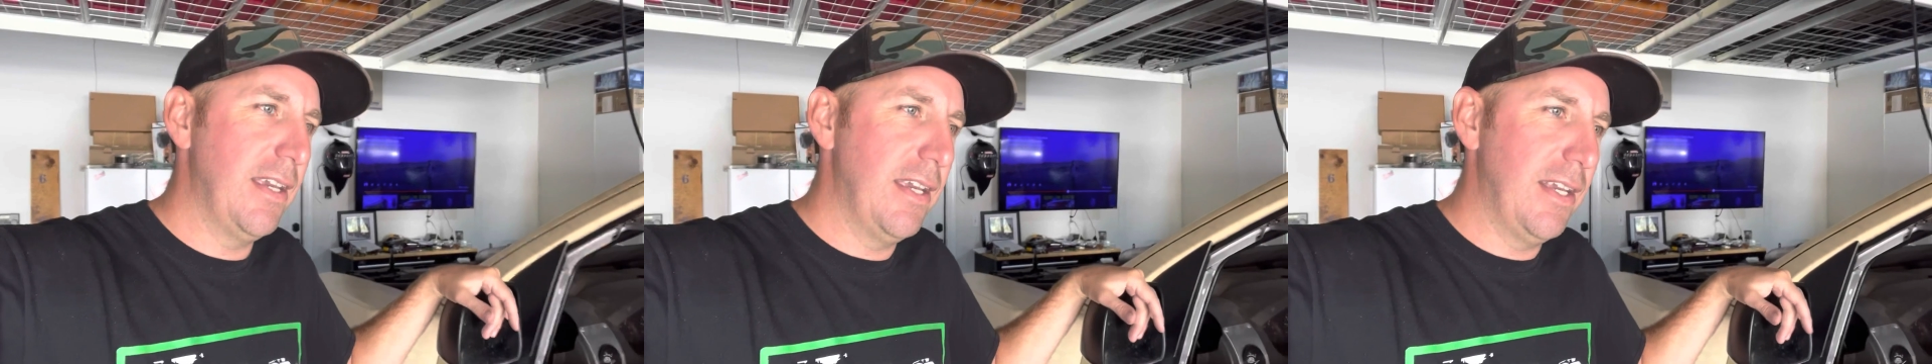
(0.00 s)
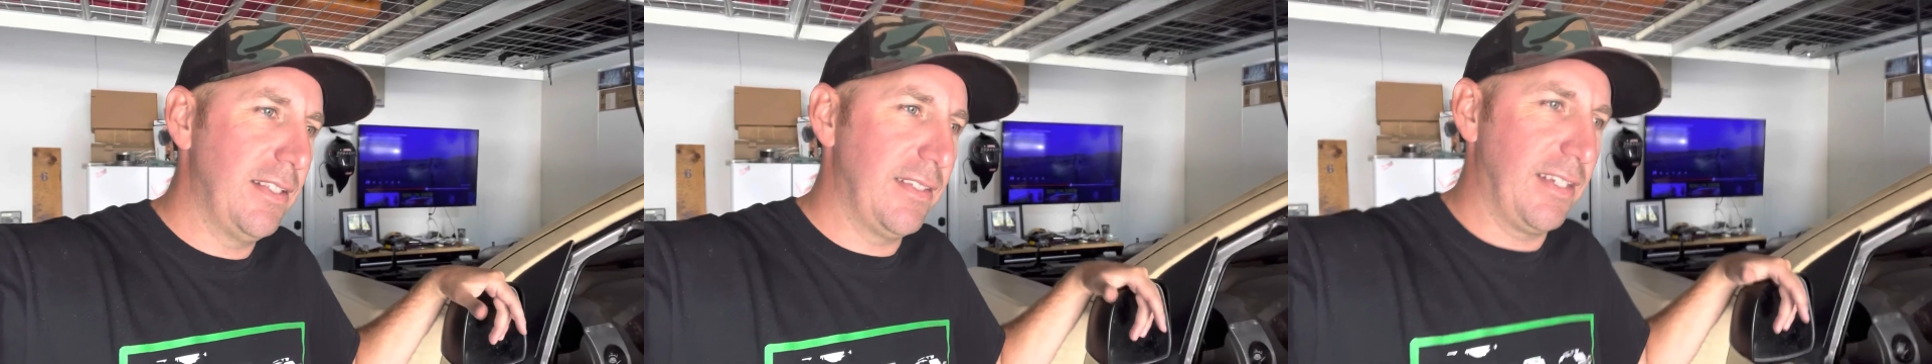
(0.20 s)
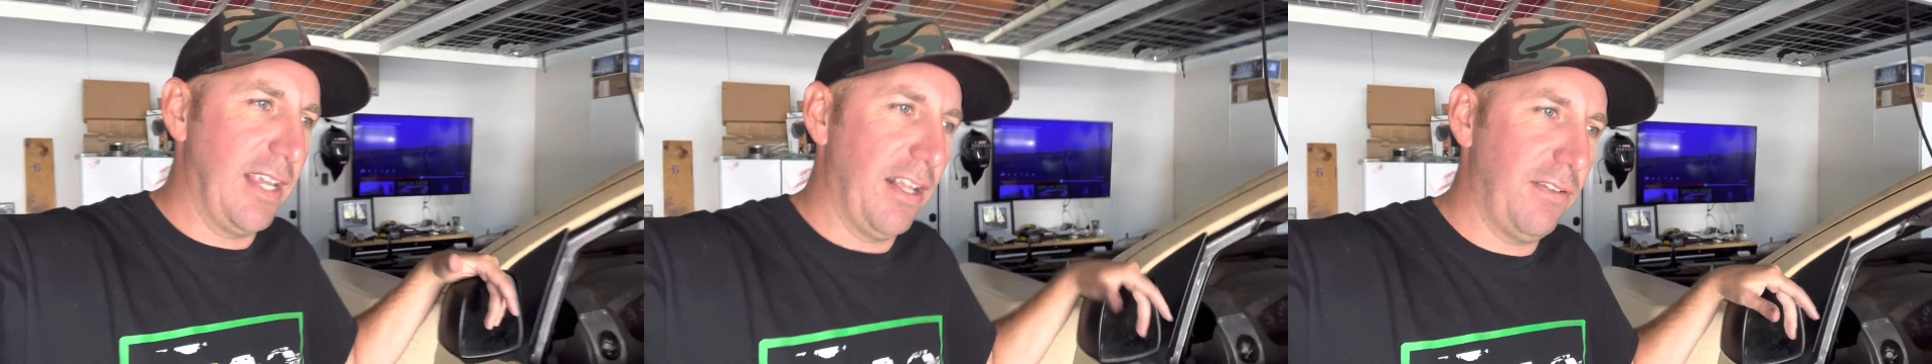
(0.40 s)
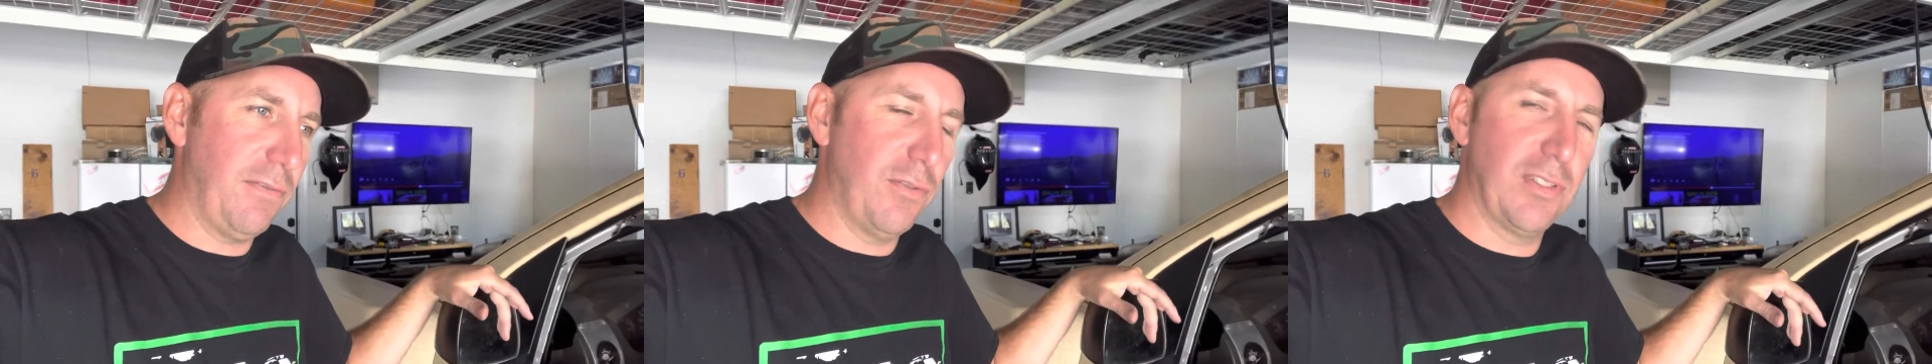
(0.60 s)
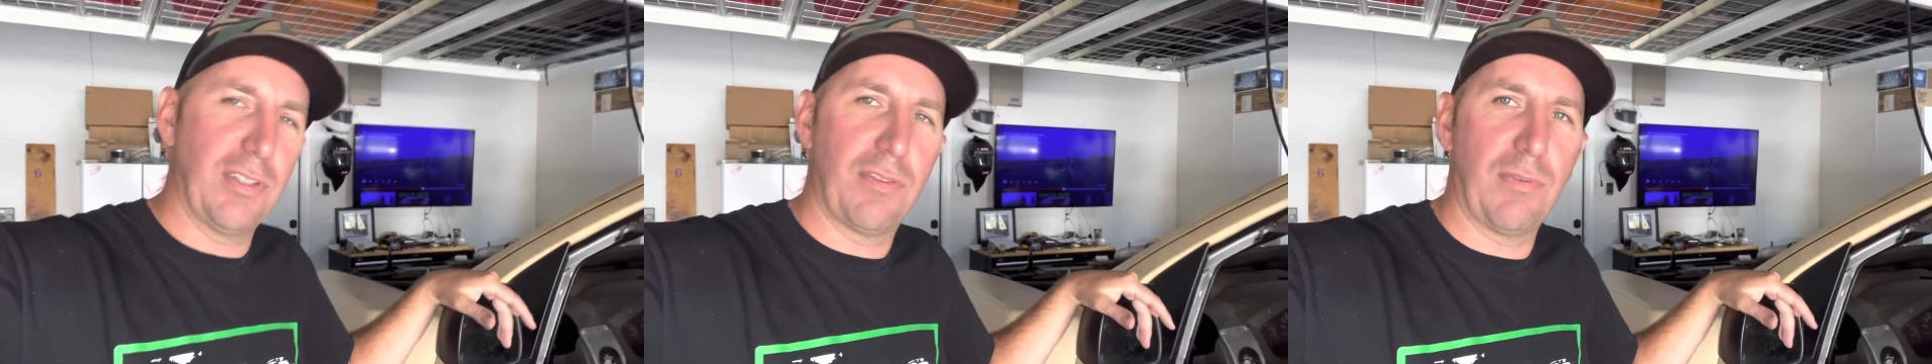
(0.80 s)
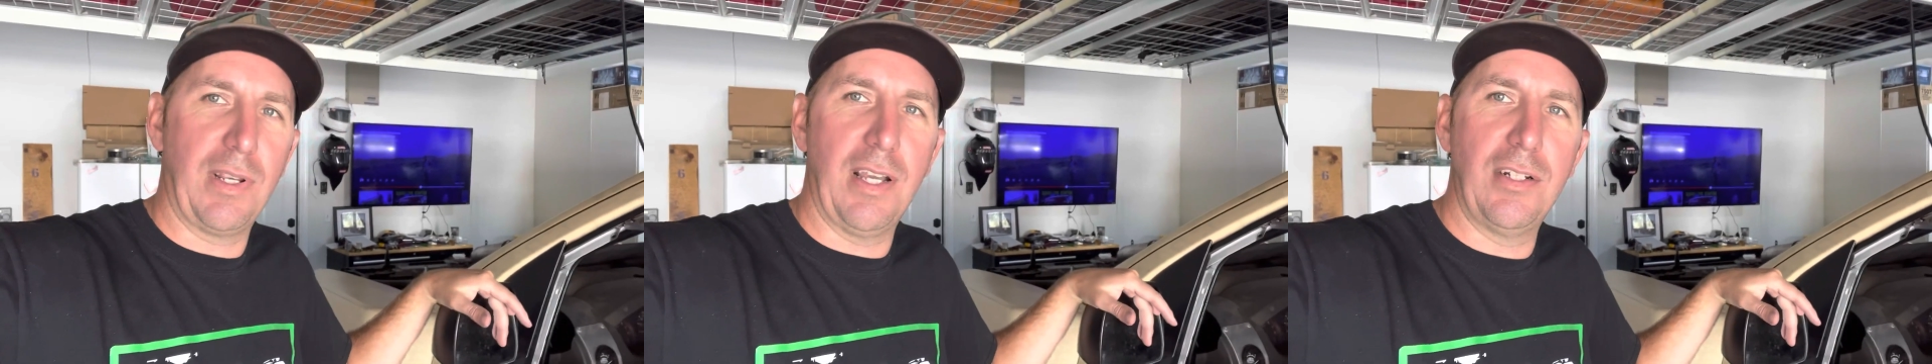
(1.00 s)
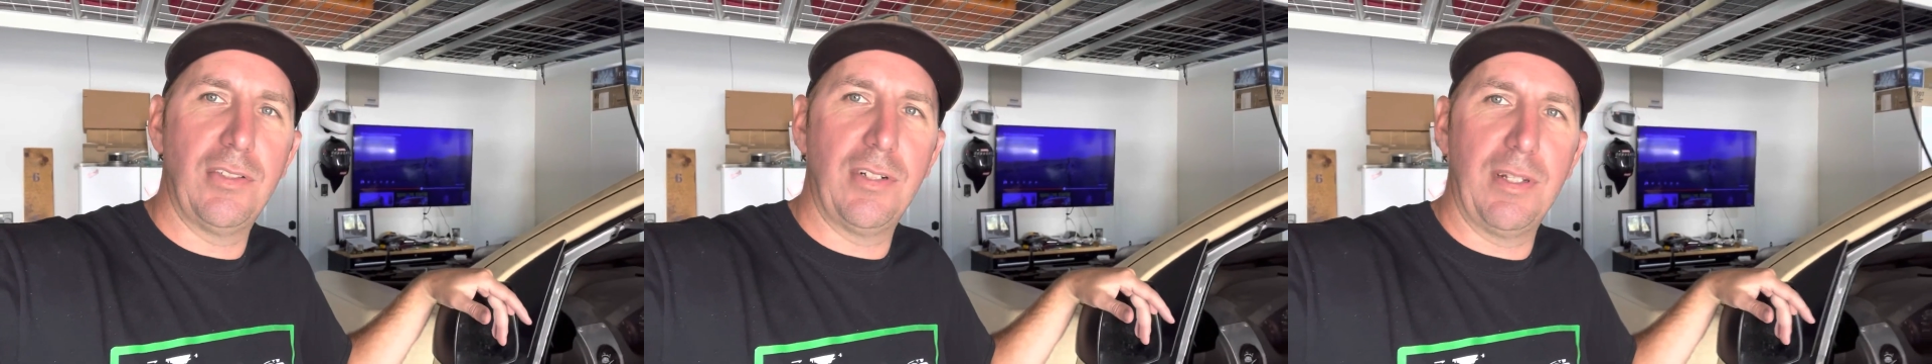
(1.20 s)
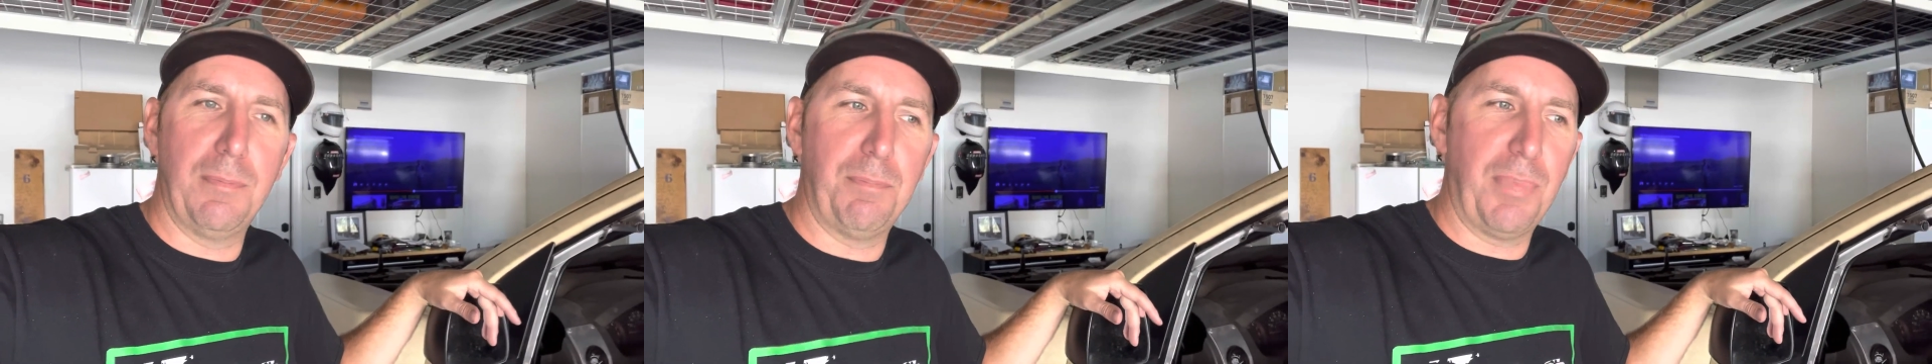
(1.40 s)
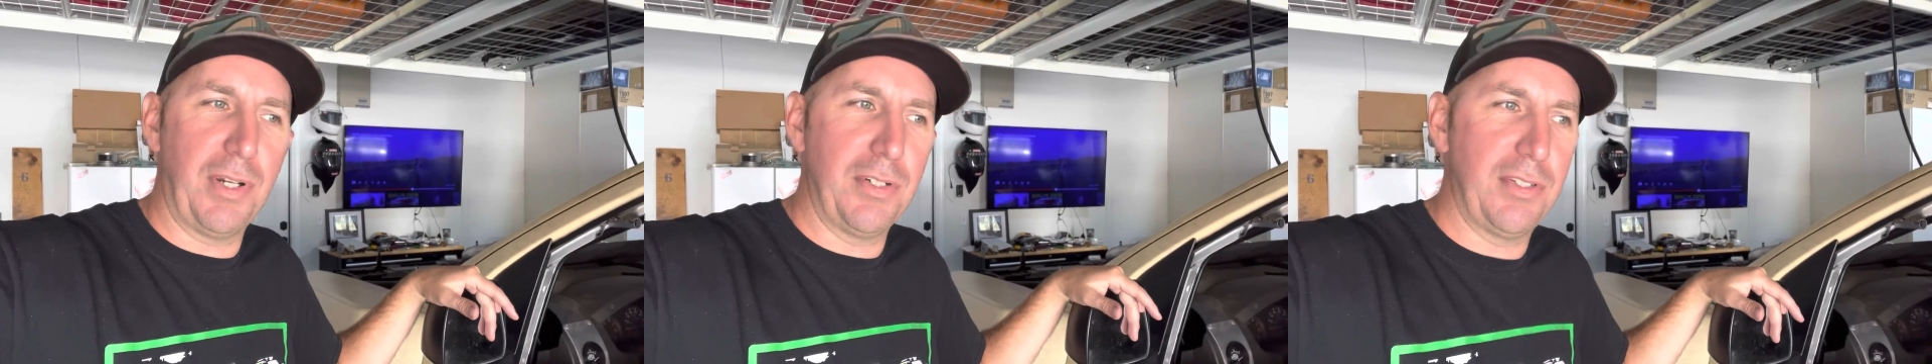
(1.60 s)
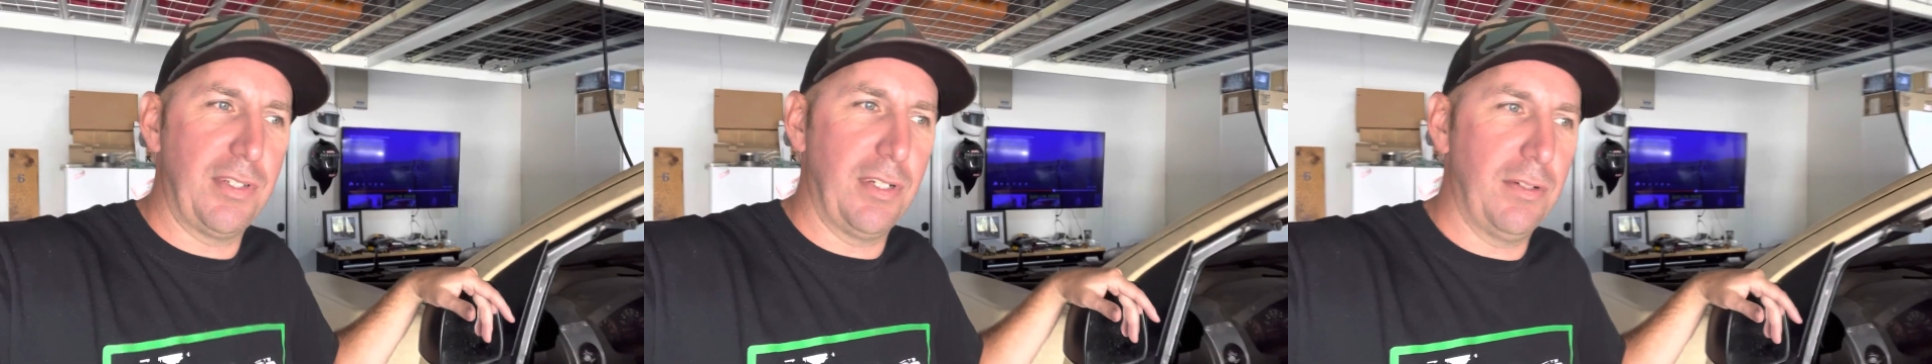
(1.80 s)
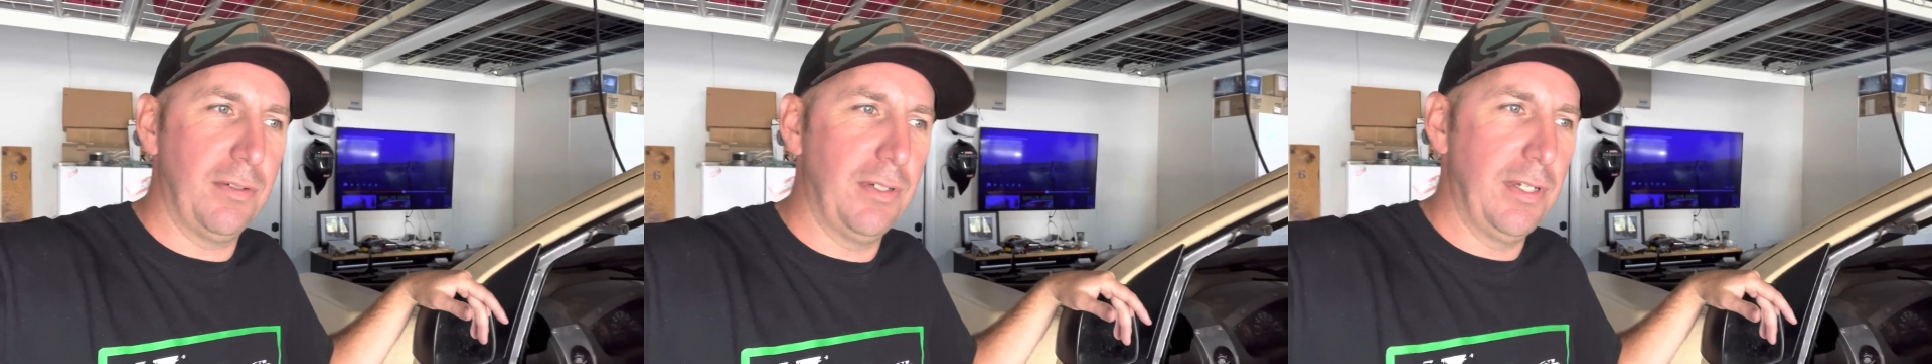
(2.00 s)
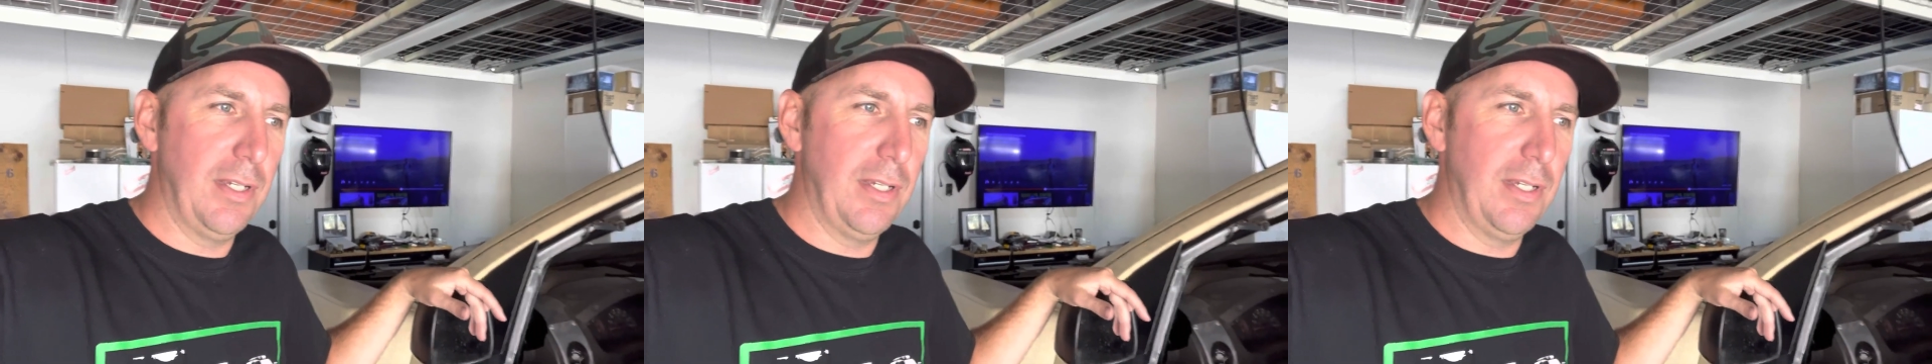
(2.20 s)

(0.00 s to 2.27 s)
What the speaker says: It's the California 300 in Barstow.